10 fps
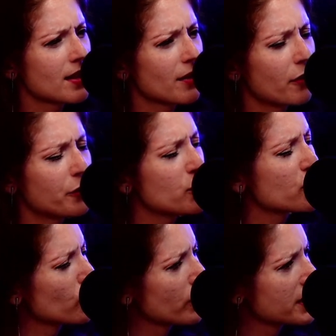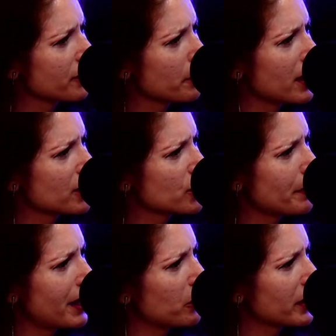few stories have emerged
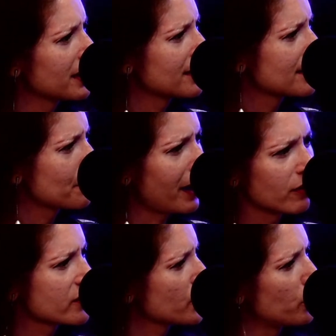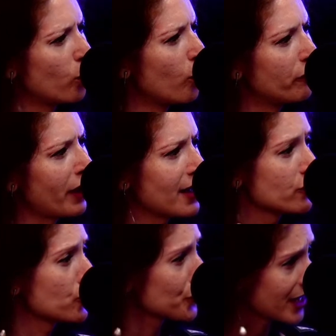about his apparent support for
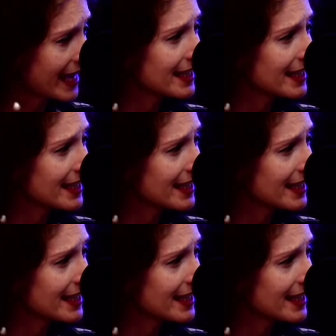Andrew Tate.